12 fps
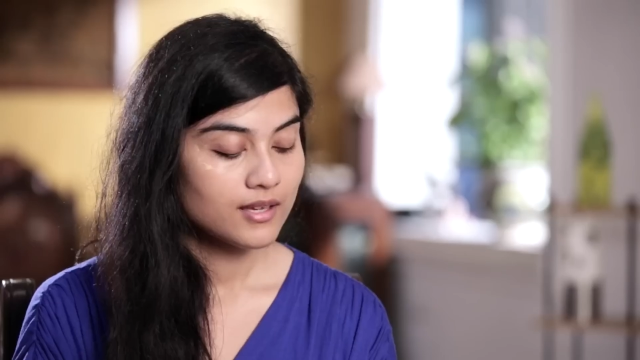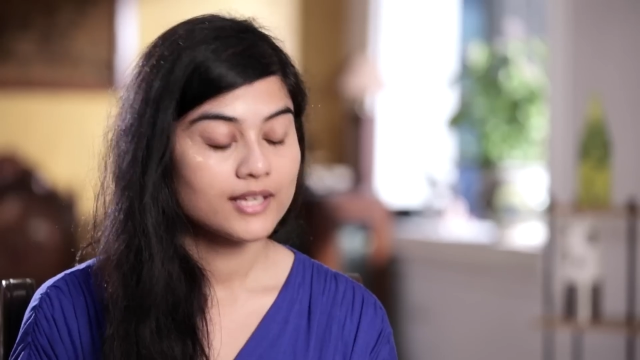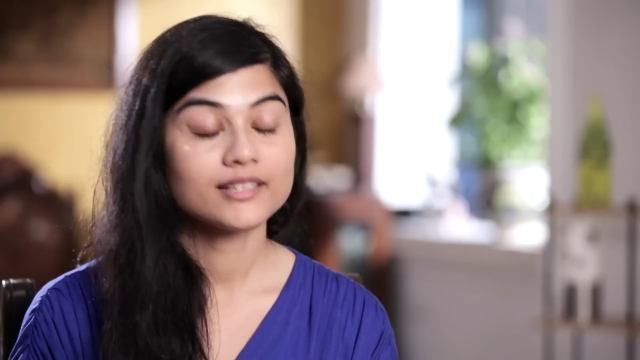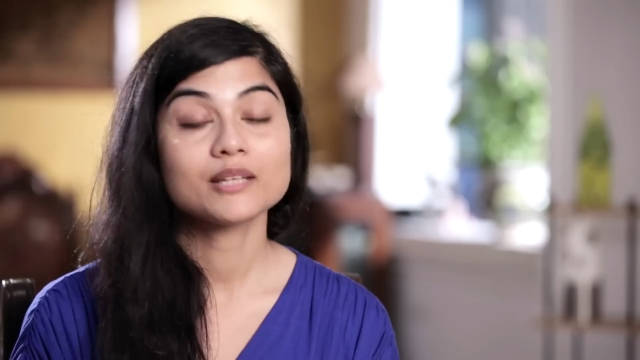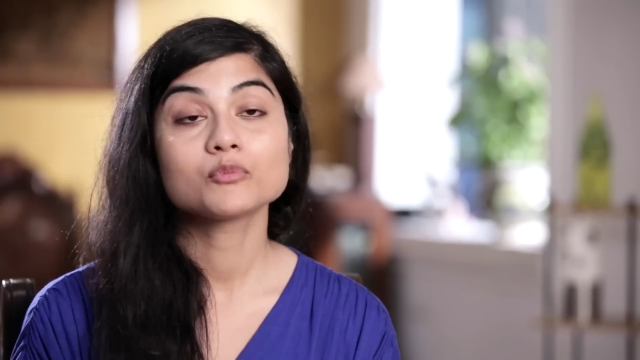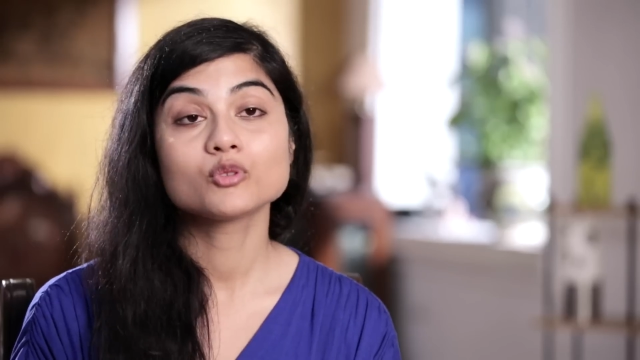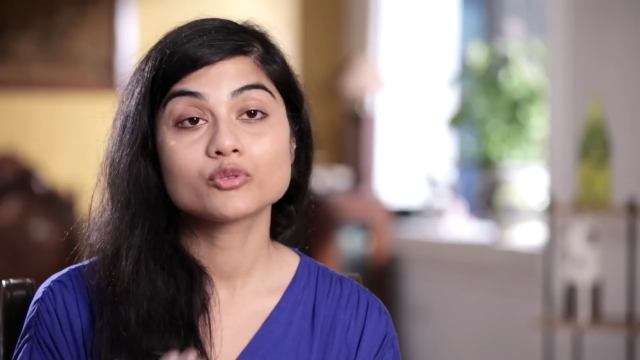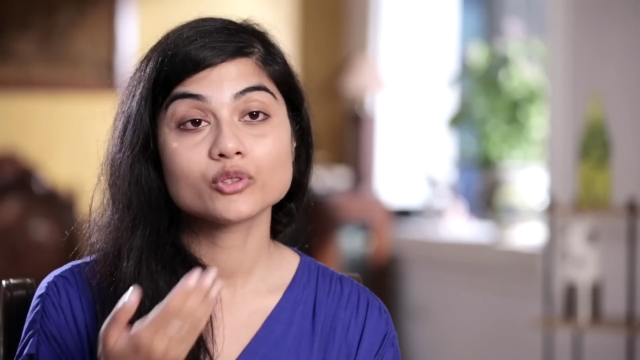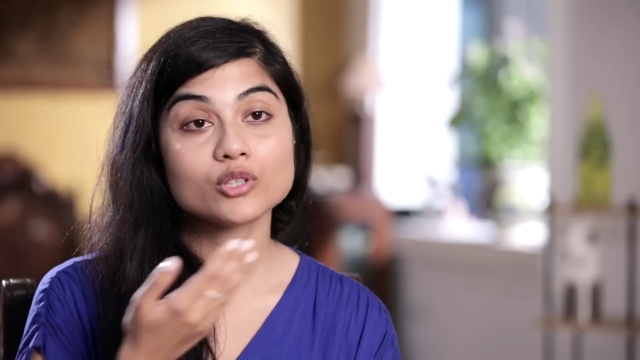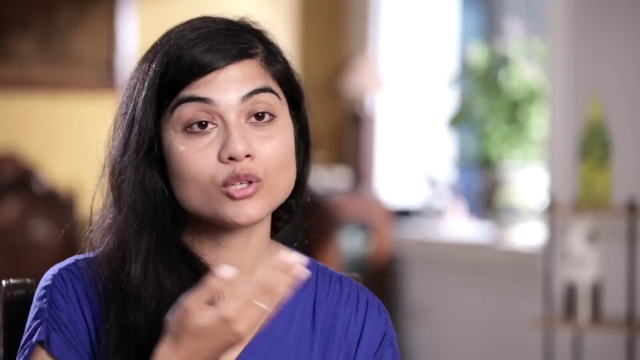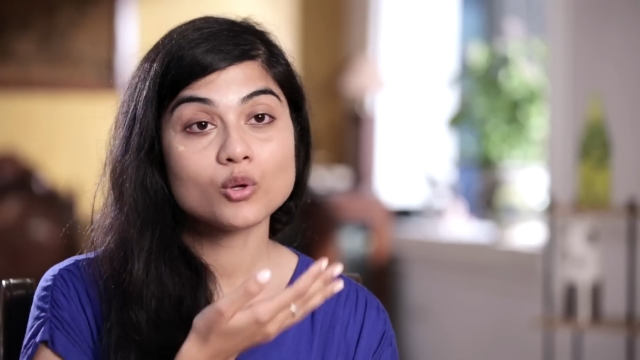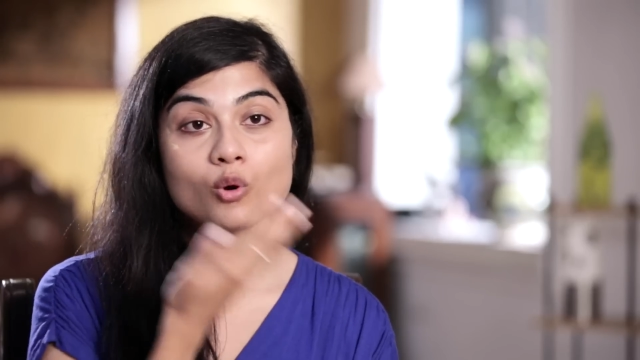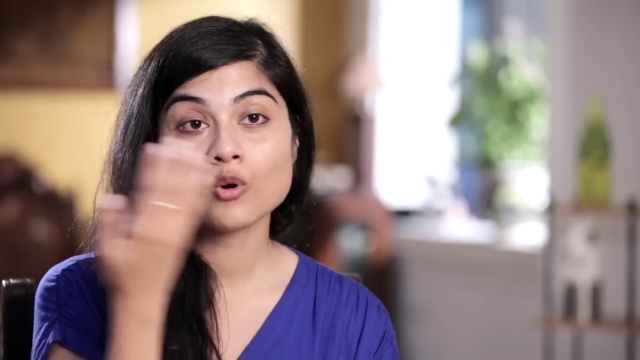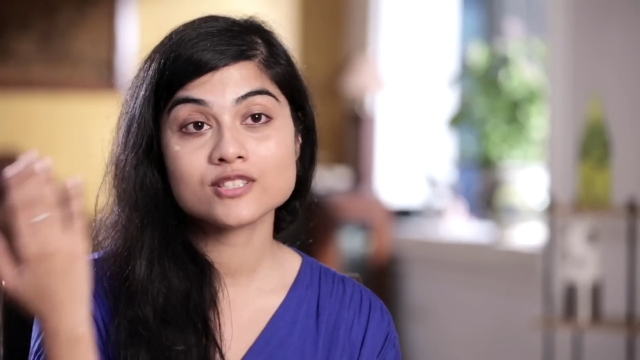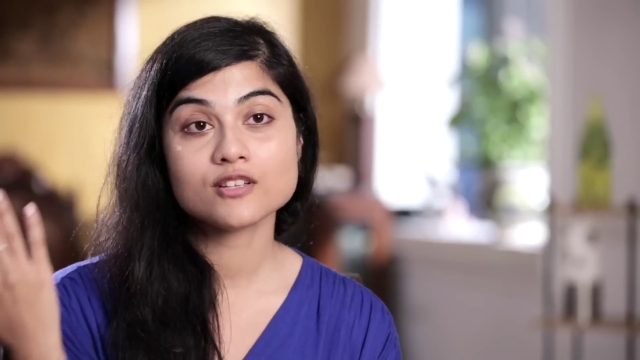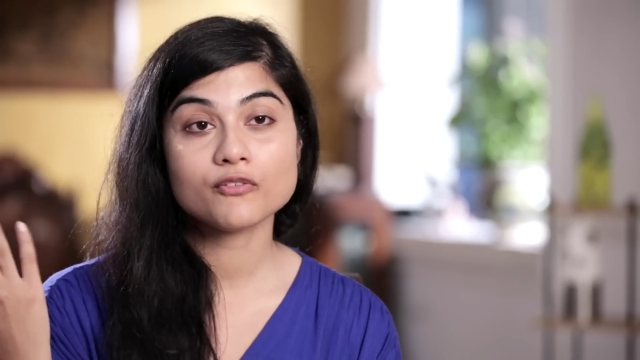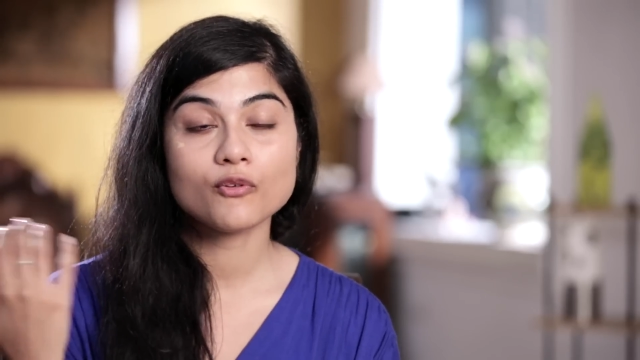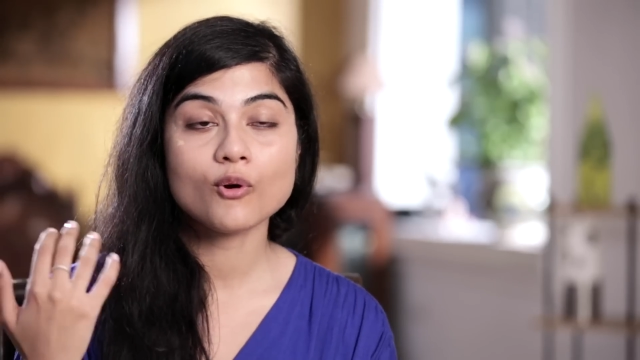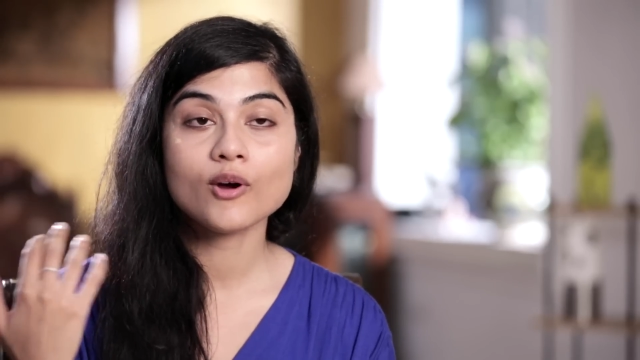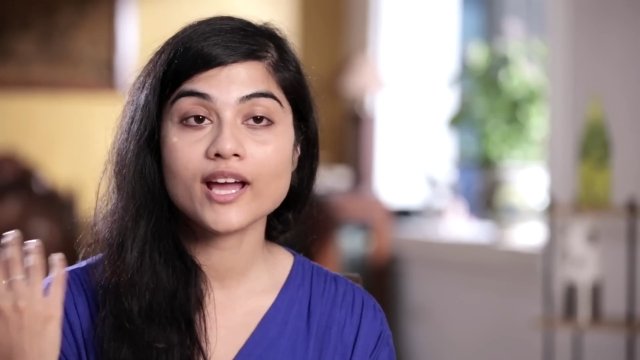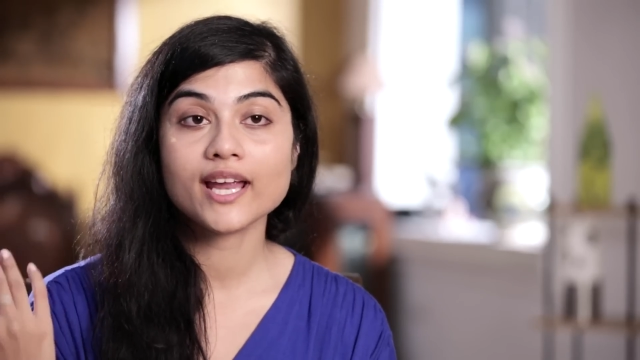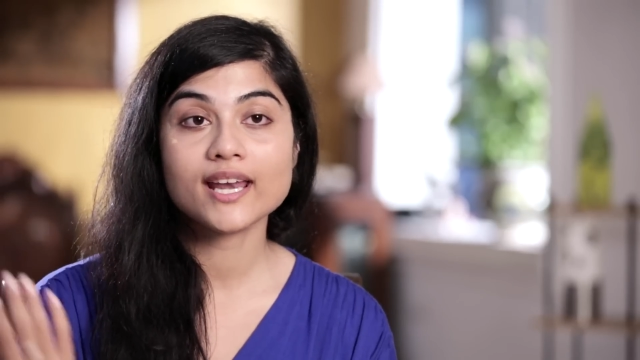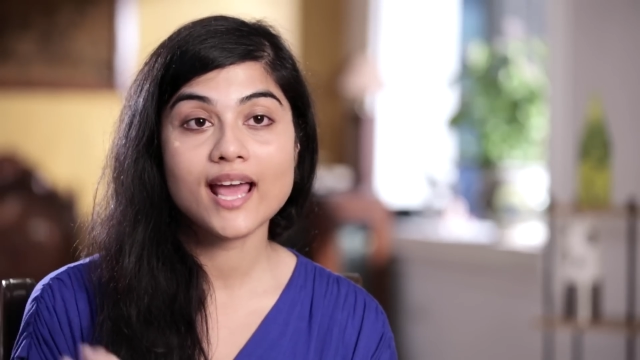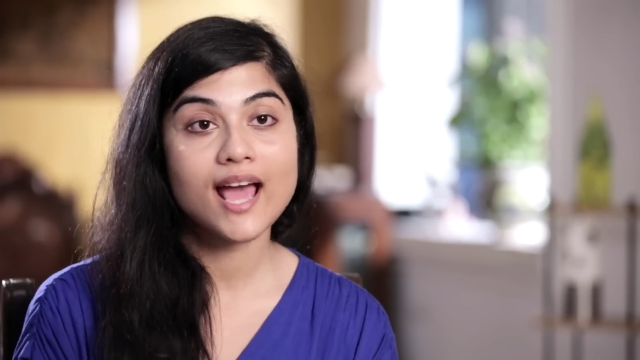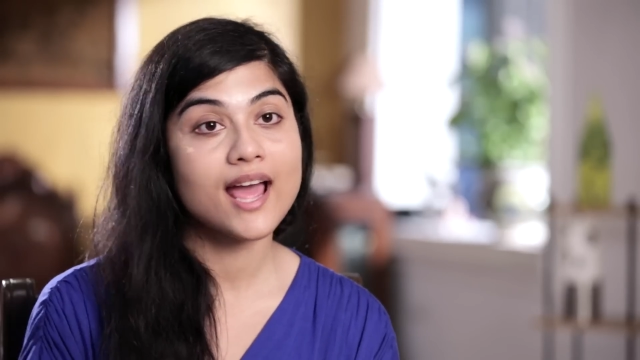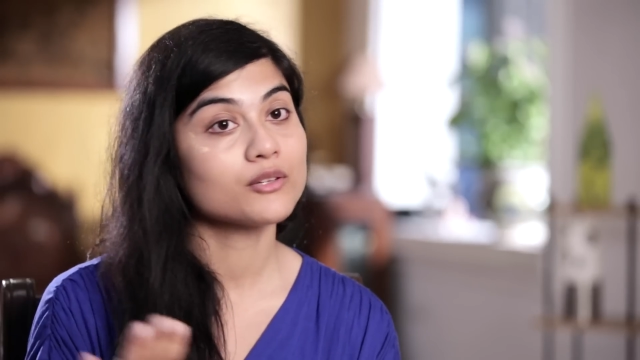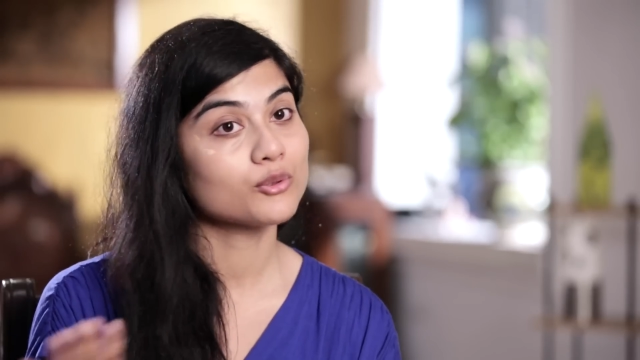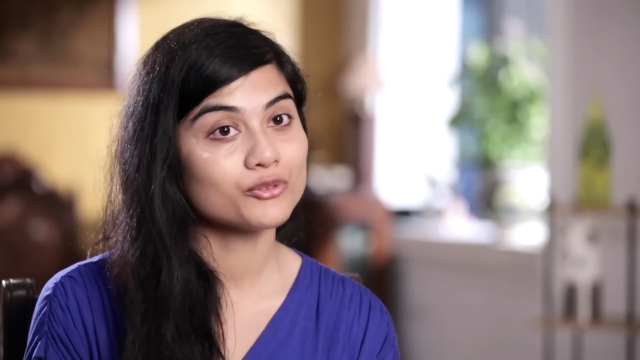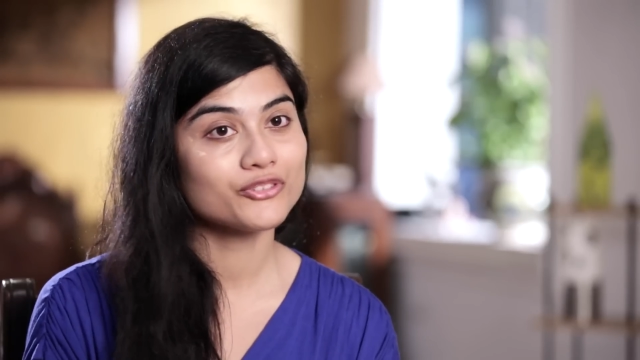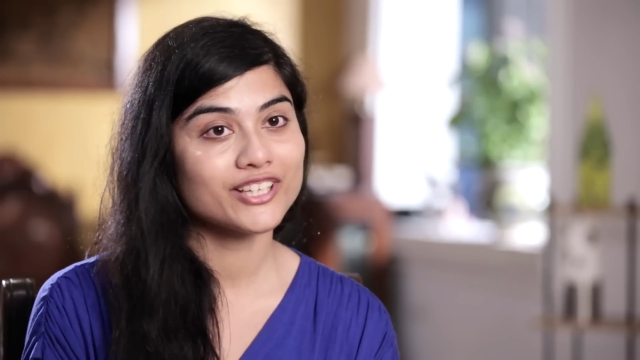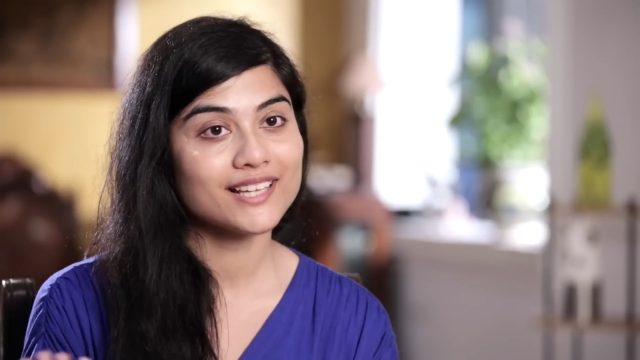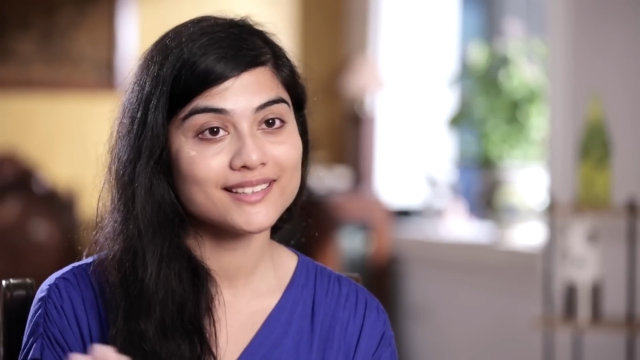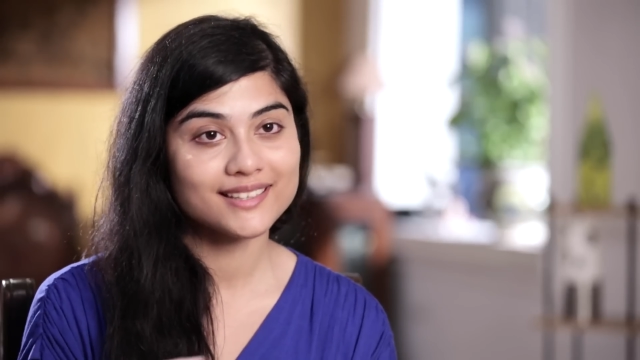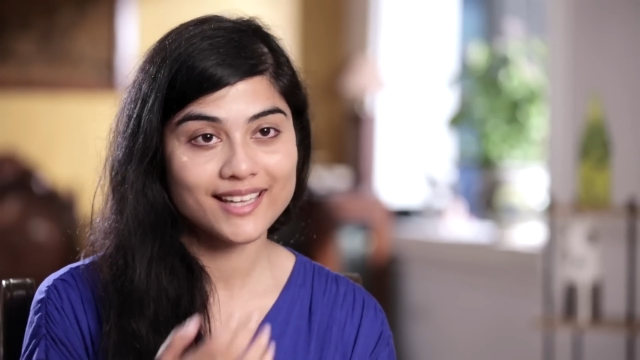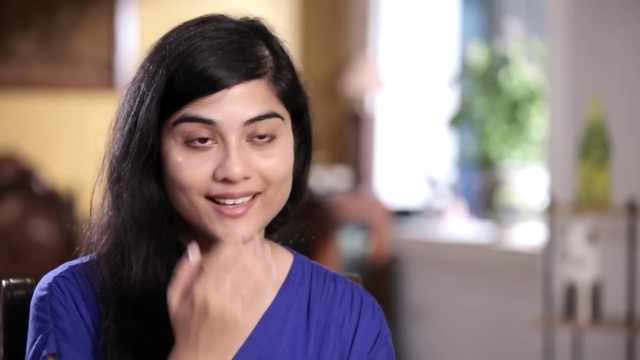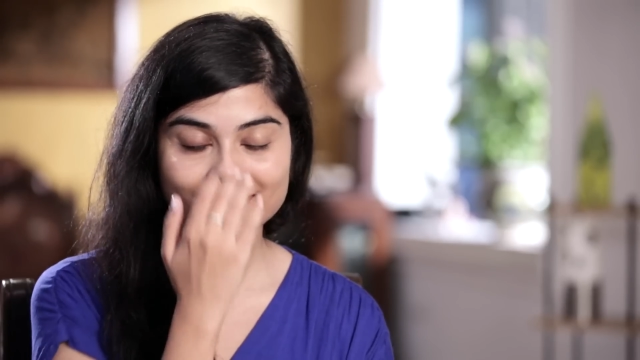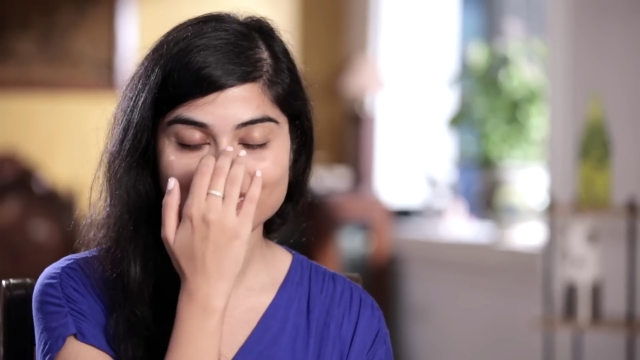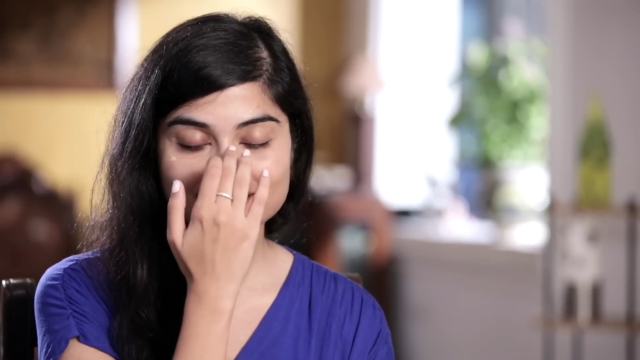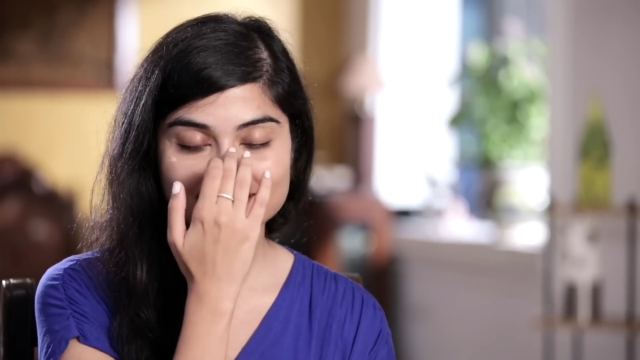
And then move to the nose, the forehead, and don't forget the neck.